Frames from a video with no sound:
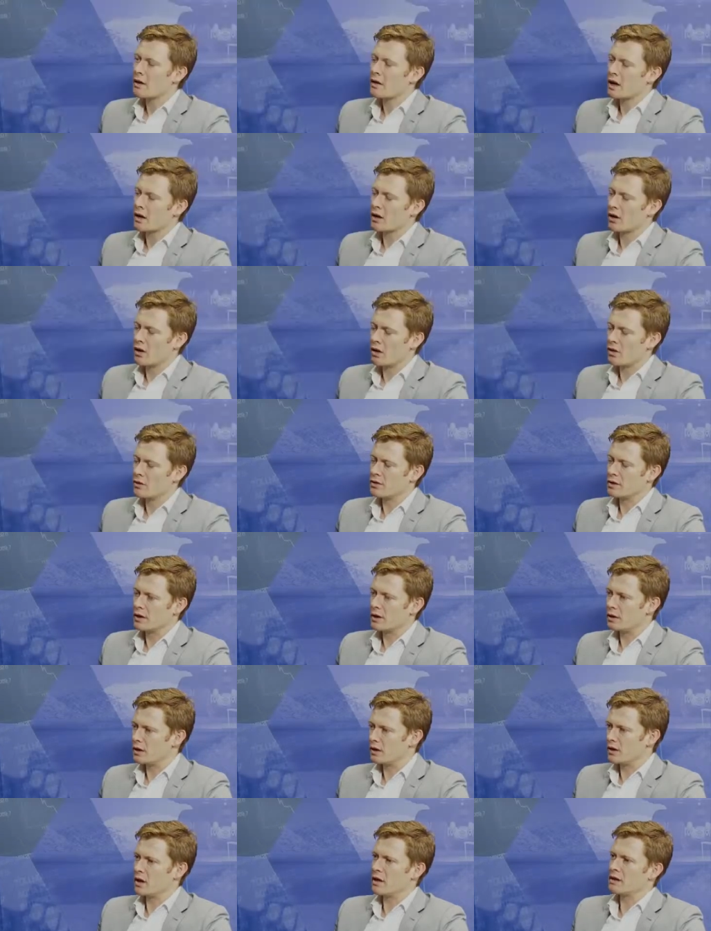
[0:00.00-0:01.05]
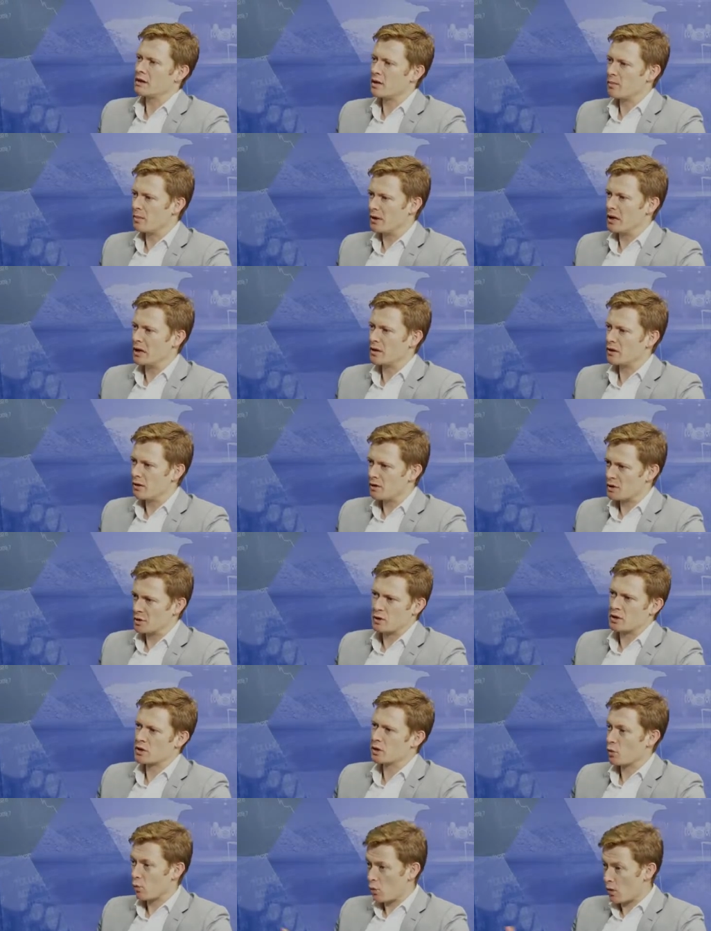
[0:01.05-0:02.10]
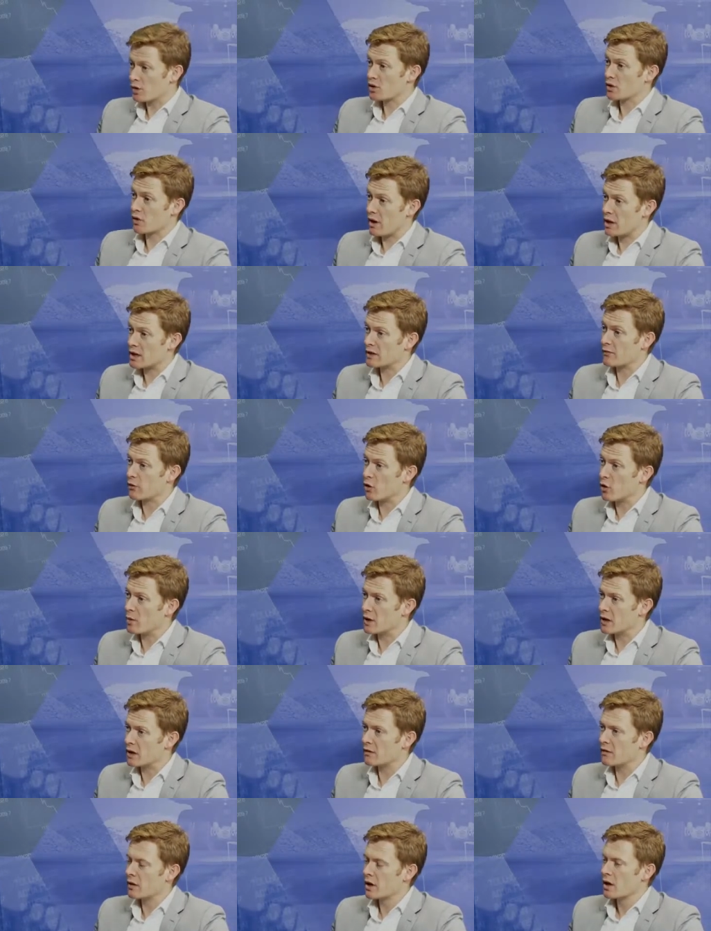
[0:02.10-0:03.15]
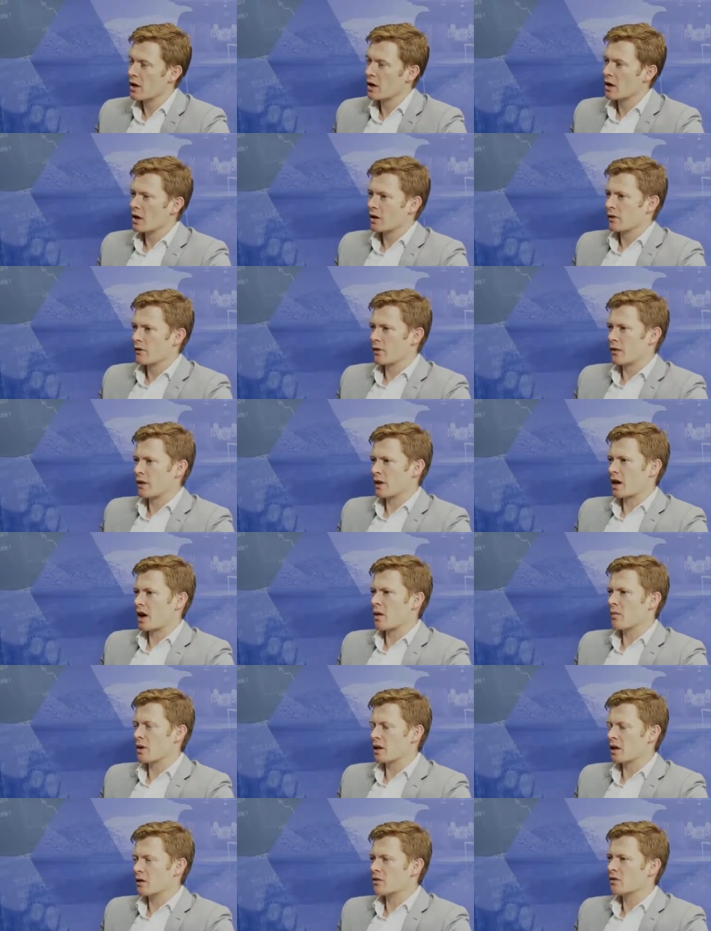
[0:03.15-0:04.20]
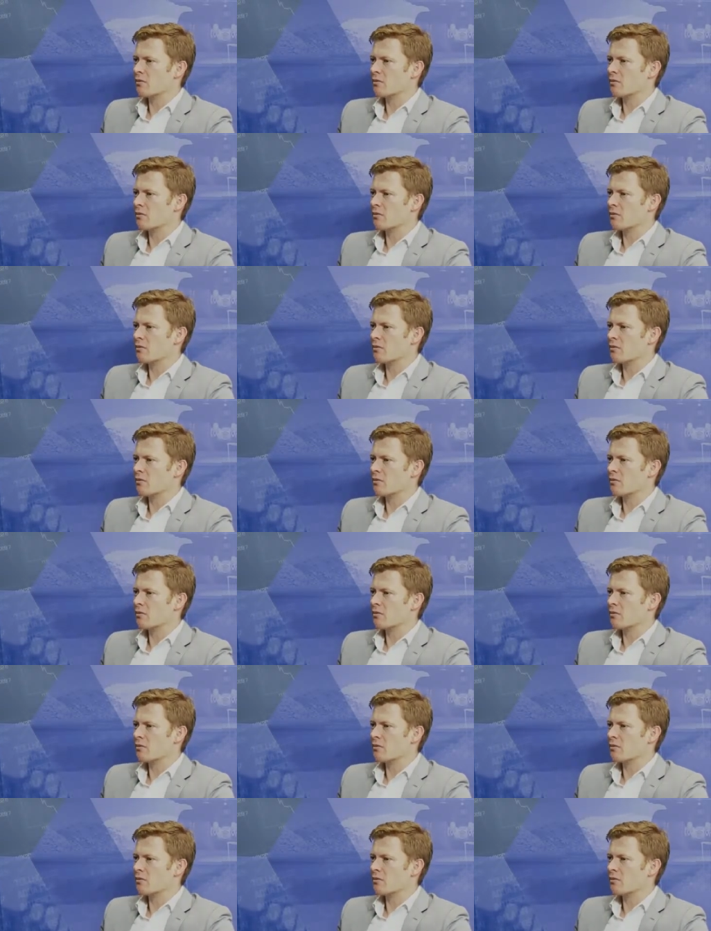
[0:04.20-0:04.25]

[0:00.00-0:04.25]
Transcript: That Coles deal at $19 billion was transformative for the company.